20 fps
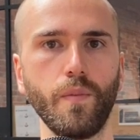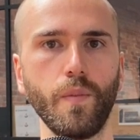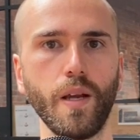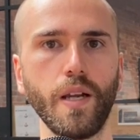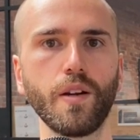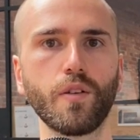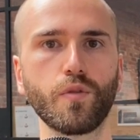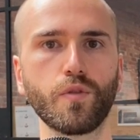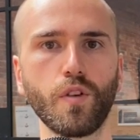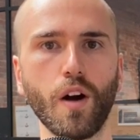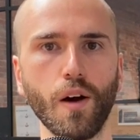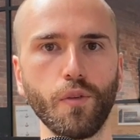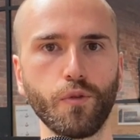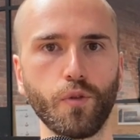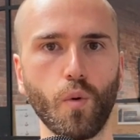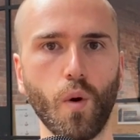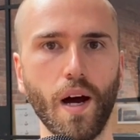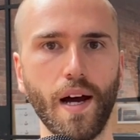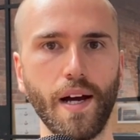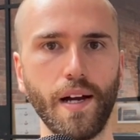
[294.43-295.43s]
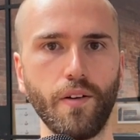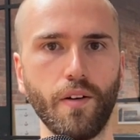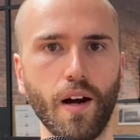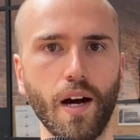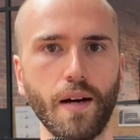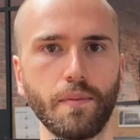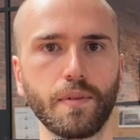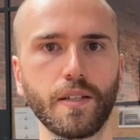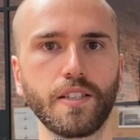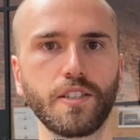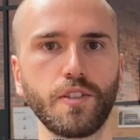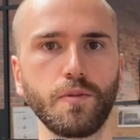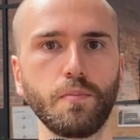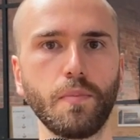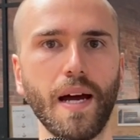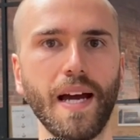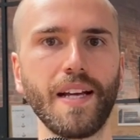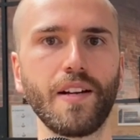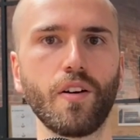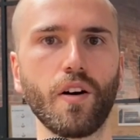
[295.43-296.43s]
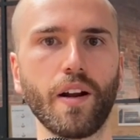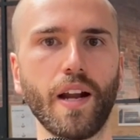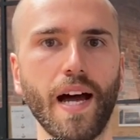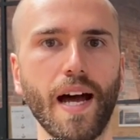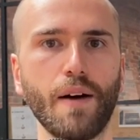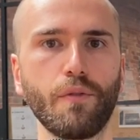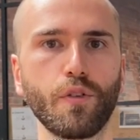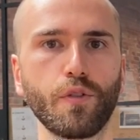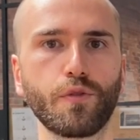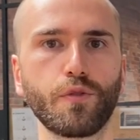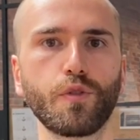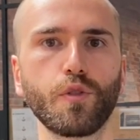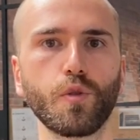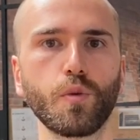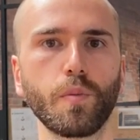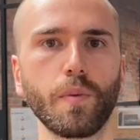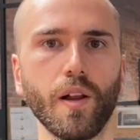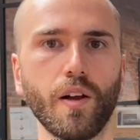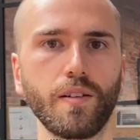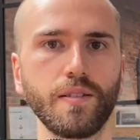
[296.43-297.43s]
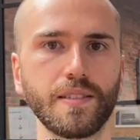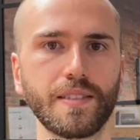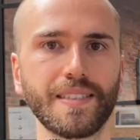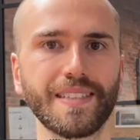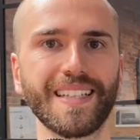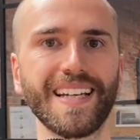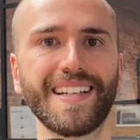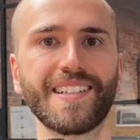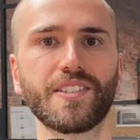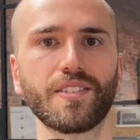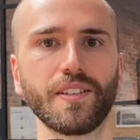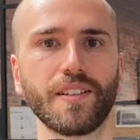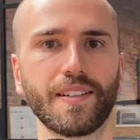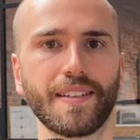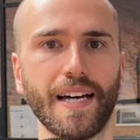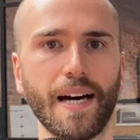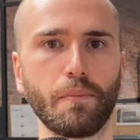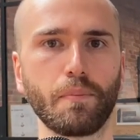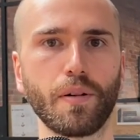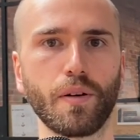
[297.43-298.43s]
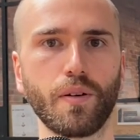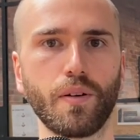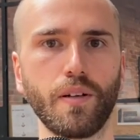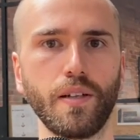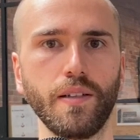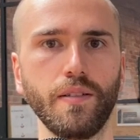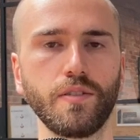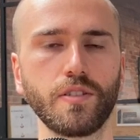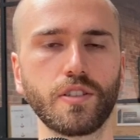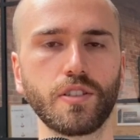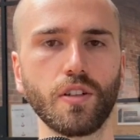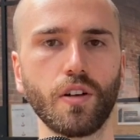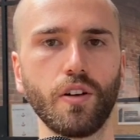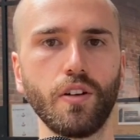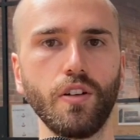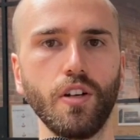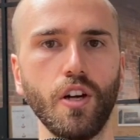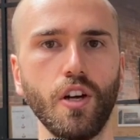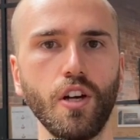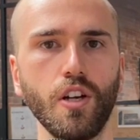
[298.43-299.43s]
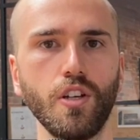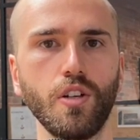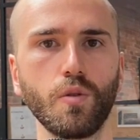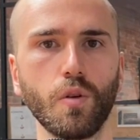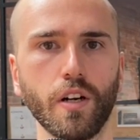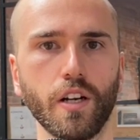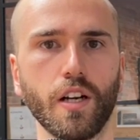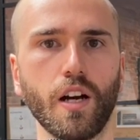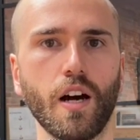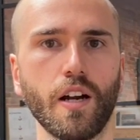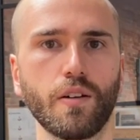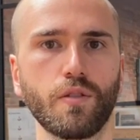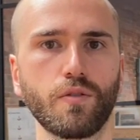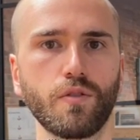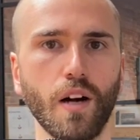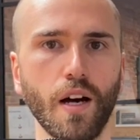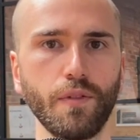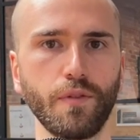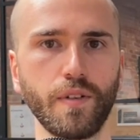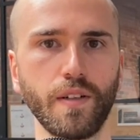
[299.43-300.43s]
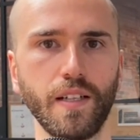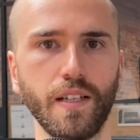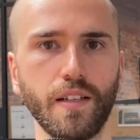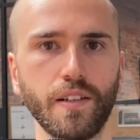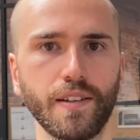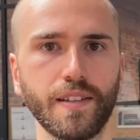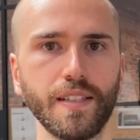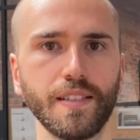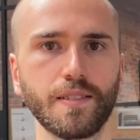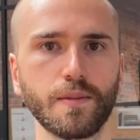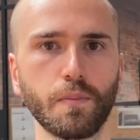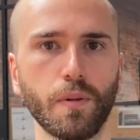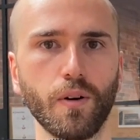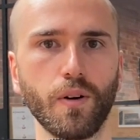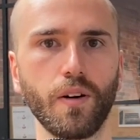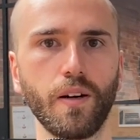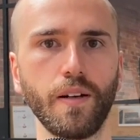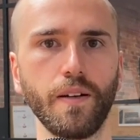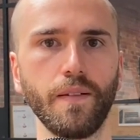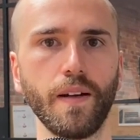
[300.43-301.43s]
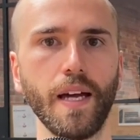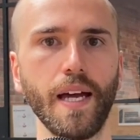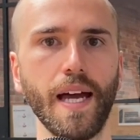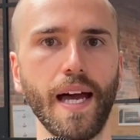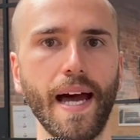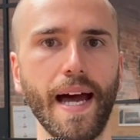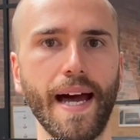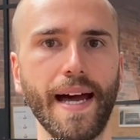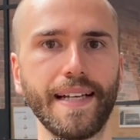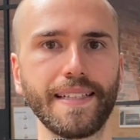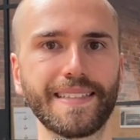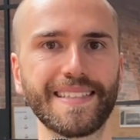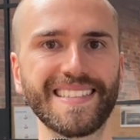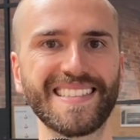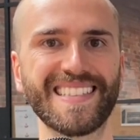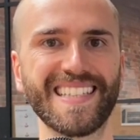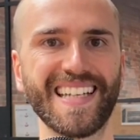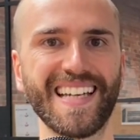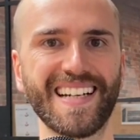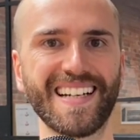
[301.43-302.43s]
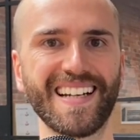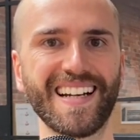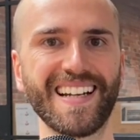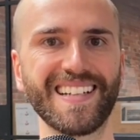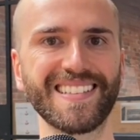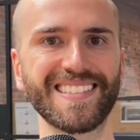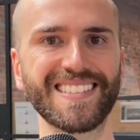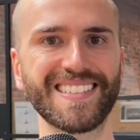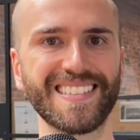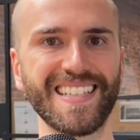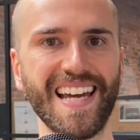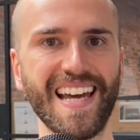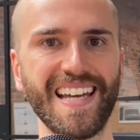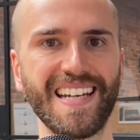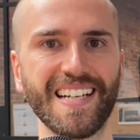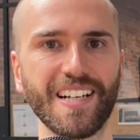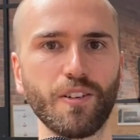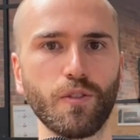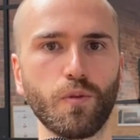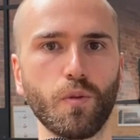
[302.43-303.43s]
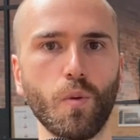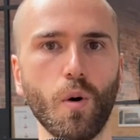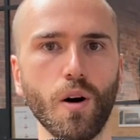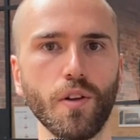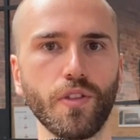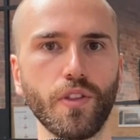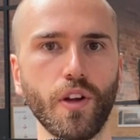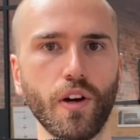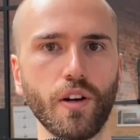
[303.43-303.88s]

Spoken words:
in a rough way, right? Because you may not have a full-blown schedule at that point. So you want to kind of rough it in at this point, and just to get an understanding of what